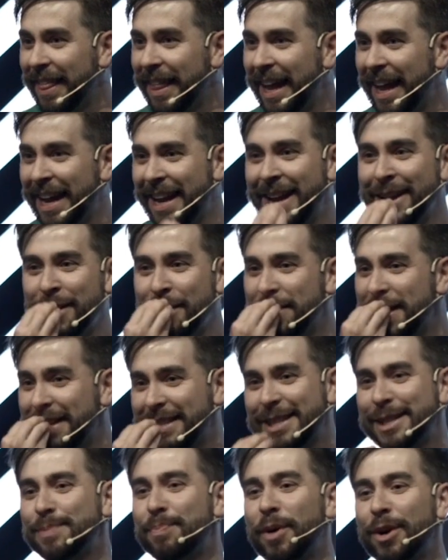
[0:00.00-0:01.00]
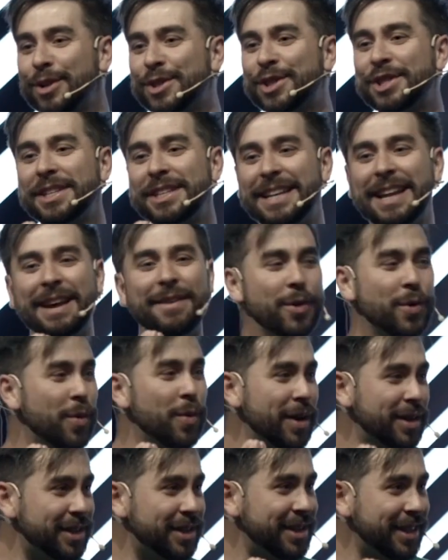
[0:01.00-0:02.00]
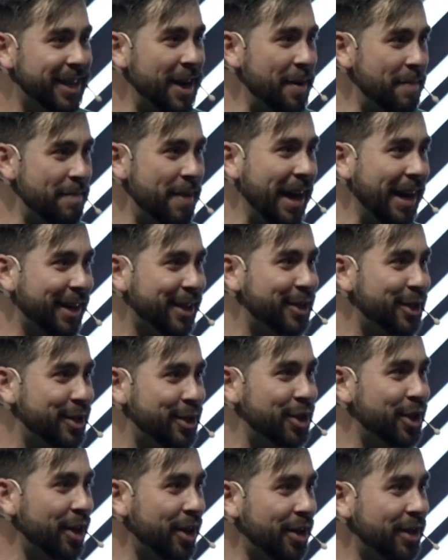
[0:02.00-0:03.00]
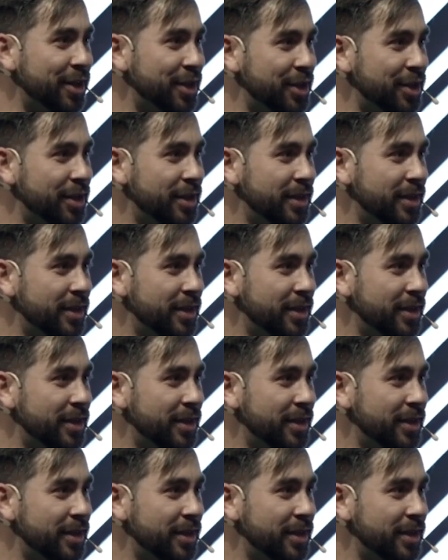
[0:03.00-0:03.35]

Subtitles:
And I know that this person never wants to come back to church